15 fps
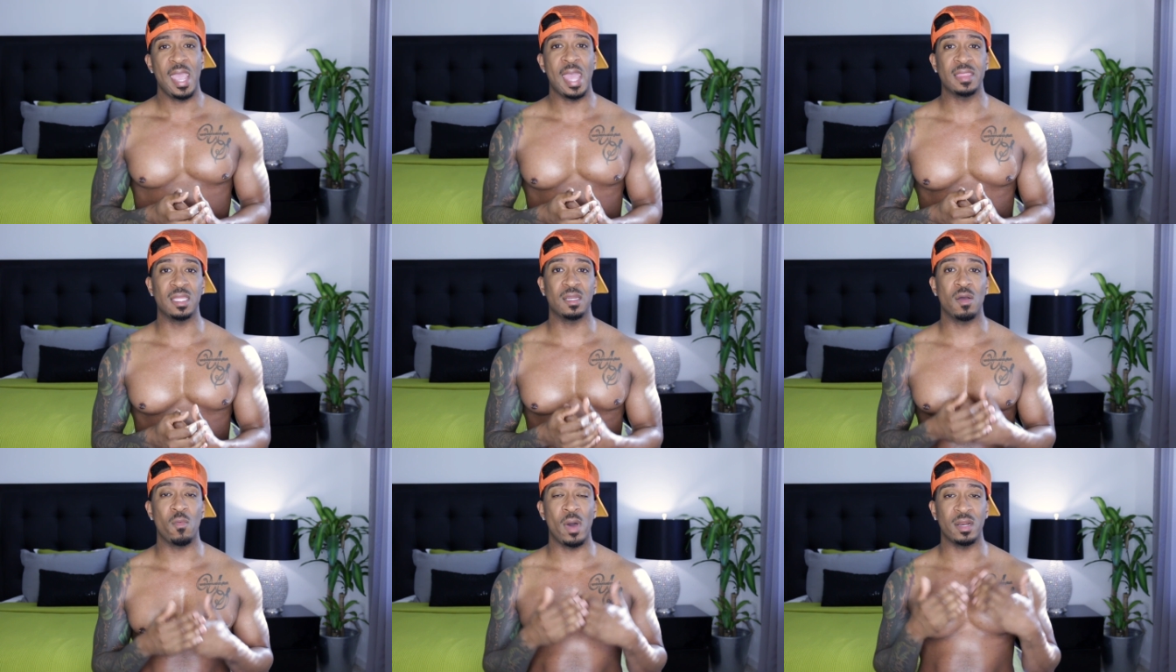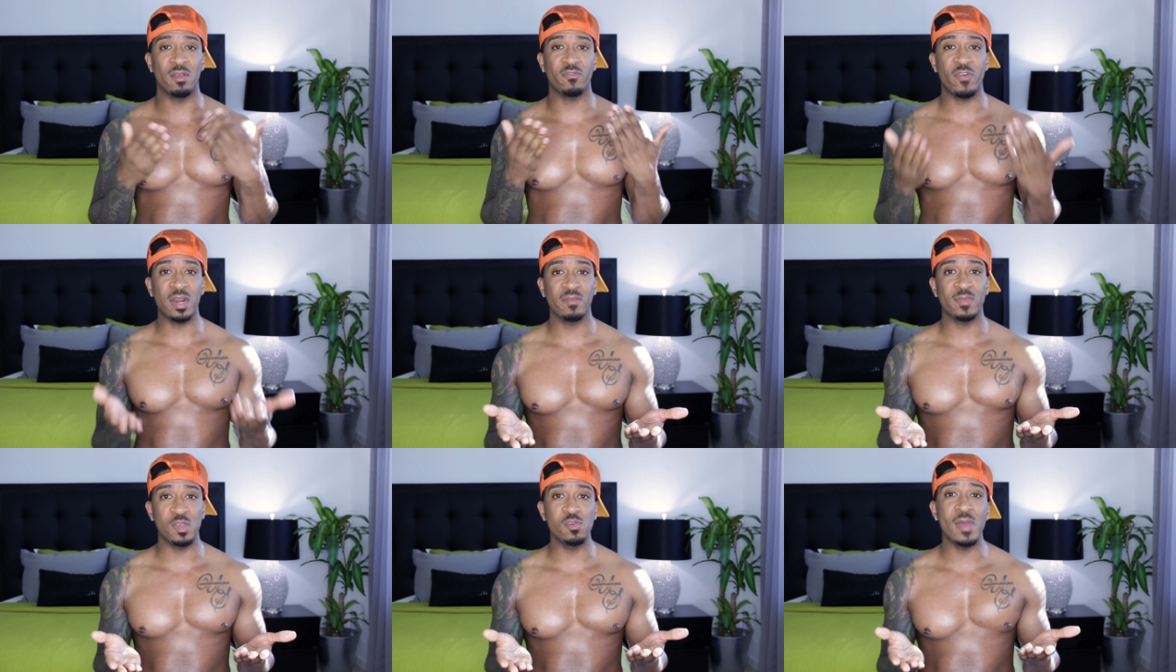and then the one in
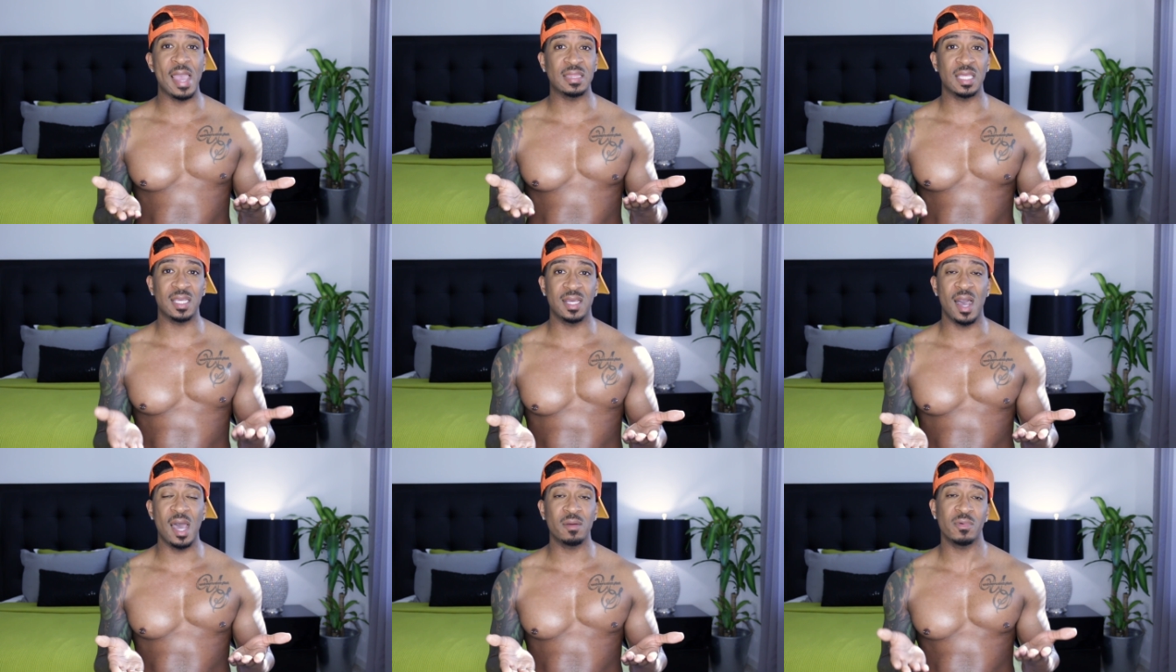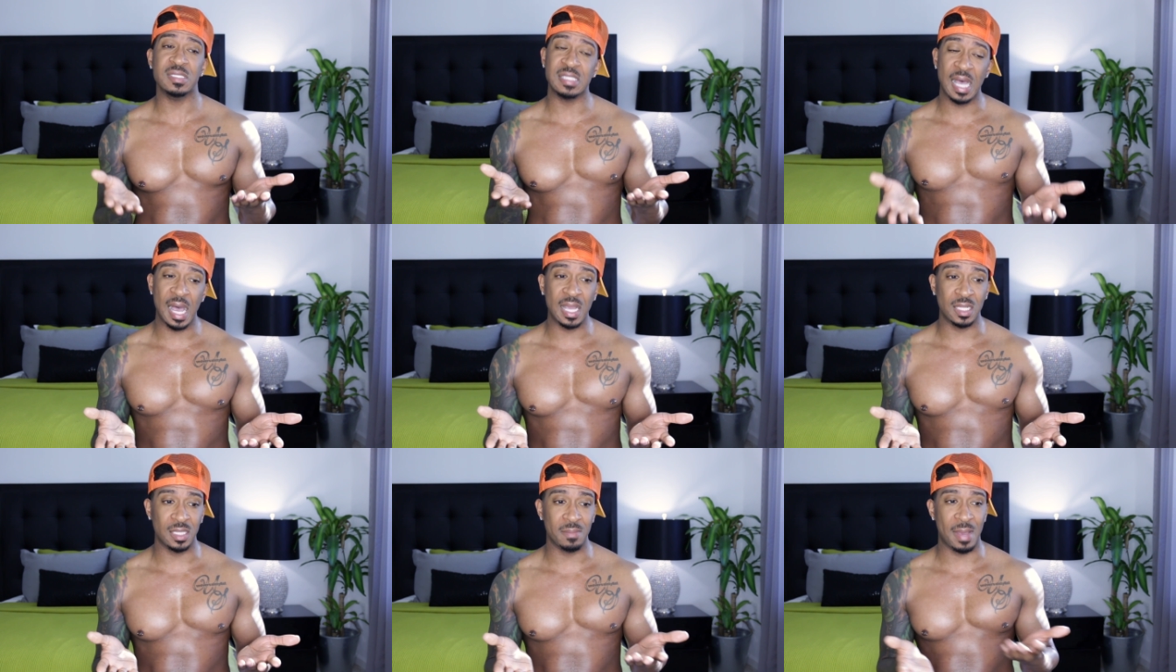front of me who had the gun was
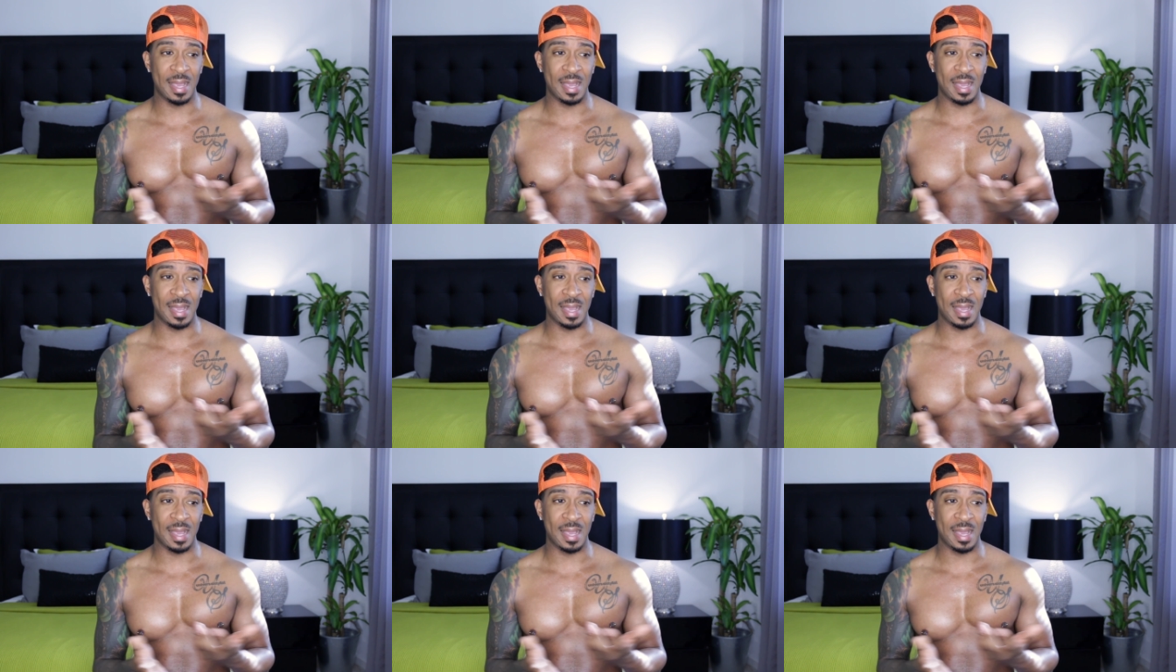ugly.